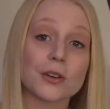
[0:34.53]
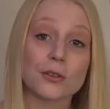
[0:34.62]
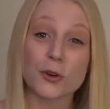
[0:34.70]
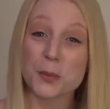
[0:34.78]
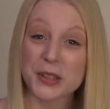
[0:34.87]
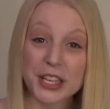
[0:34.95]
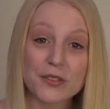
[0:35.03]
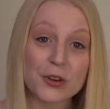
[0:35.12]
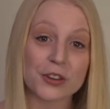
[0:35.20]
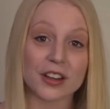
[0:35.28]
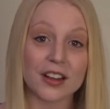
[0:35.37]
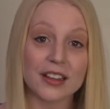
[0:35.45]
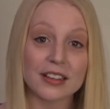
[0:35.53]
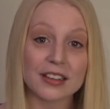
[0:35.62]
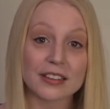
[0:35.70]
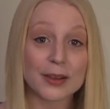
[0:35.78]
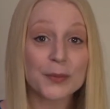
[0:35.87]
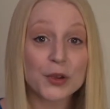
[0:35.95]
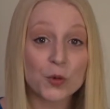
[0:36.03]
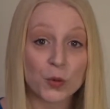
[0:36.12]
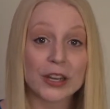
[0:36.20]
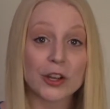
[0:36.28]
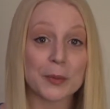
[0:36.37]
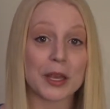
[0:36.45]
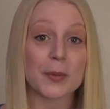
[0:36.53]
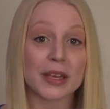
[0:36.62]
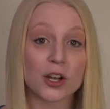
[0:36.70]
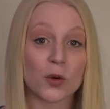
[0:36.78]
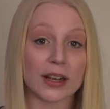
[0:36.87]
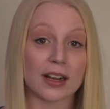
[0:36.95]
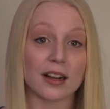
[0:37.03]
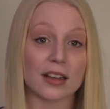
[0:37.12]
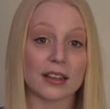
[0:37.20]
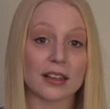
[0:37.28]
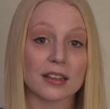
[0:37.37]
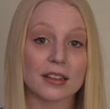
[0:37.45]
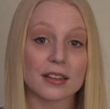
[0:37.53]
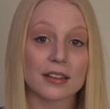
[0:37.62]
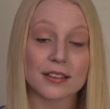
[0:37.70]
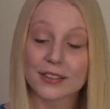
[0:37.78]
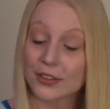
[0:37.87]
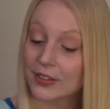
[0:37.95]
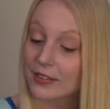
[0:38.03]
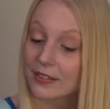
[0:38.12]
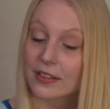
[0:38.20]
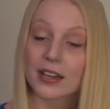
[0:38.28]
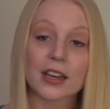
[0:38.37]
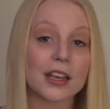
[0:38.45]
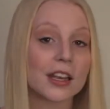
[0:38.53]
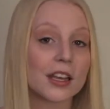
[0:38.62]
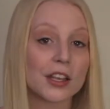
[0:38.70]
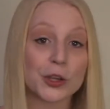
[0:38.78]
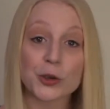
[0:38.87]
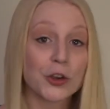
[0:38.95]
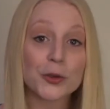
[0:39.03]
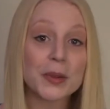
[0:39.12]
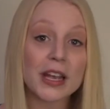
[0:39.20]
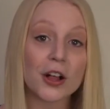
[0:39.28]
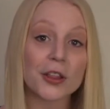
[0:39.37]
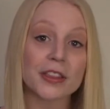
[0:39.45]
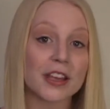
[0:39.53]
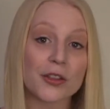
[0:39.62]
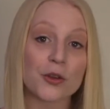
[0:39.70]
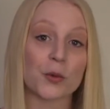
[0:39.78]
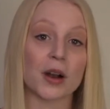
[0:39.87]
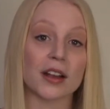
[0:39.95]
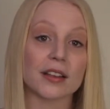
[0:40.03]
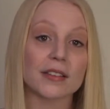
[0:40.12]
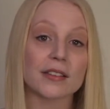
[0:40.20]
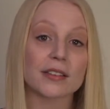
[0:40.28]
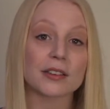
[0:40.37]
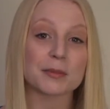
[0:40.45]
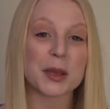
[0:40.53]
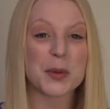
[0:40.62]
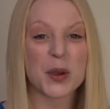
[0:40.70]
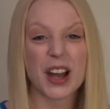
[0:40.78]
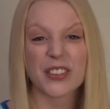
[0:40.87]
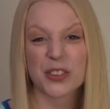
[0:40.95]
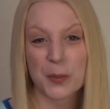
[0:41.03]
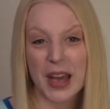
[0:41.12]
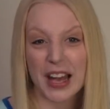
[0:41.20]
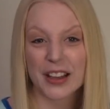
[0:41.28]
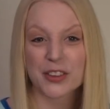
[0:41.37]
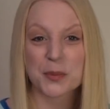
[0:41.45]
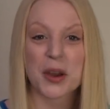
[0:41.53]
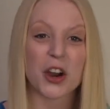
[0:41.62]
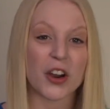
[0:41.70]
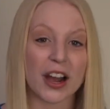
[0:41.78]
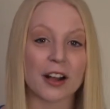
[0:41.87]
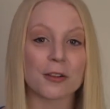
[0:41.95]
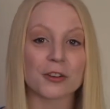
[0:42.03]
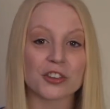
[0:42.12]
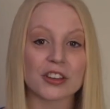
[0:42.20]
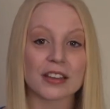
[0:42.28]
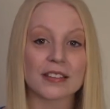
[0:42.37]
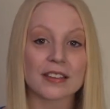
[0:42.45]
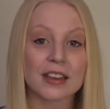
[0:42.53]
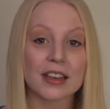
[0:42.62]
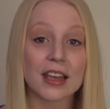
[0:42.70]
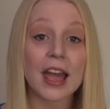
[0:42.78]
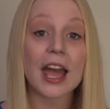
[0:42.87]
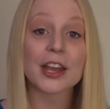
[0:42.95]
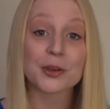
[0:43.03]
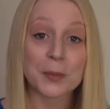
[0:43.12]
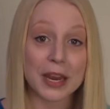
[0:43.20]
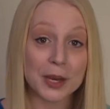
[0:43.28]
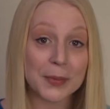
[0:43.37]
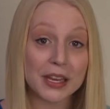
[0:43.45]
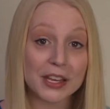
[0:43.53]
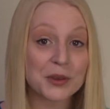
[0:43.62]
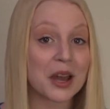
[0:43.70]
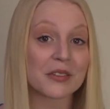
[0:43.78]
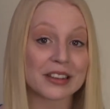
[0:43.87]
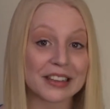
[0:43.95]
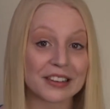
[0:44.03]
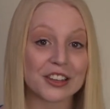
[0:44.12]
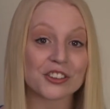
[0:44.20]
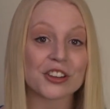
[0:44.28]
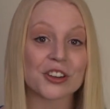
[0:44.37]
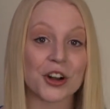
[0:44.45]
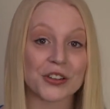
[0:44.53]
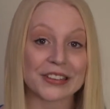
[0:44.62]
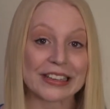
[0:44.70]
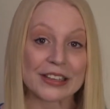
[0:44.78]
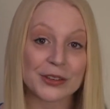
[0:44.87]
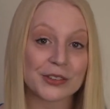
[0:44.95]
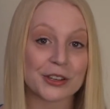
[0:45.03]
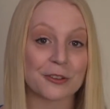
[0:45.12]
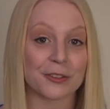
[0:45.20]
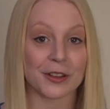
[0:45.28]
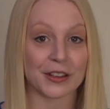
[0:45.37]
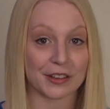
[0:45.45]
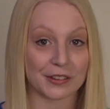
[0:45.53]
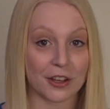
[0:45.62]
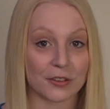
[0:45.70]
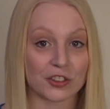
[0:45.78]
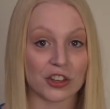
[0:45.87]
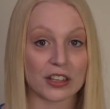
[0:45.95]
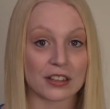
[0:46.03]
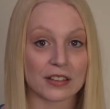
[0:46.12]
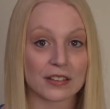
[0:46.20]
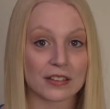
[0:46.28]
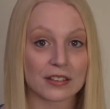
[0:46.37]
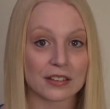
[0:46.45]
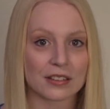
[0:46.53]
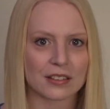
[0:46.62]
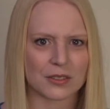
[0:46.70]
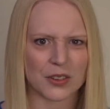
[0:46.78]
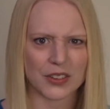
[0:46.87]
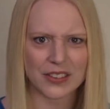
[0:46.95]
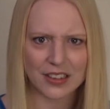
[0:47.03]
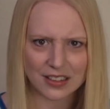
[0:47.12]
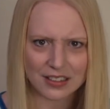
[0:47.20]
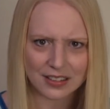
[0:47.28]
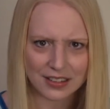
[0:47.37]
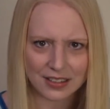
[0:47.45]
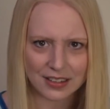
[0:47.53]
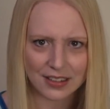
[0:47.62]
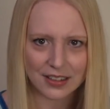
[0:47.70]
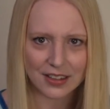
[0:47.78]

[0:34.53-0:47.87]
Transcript: Well, believe it or not, something real may be going on. Seriously, you could be healthy otherwise. Maybe you have some asthma or allergies, and maybe you have a condition called eosinophilic esophagitis. What was that I said?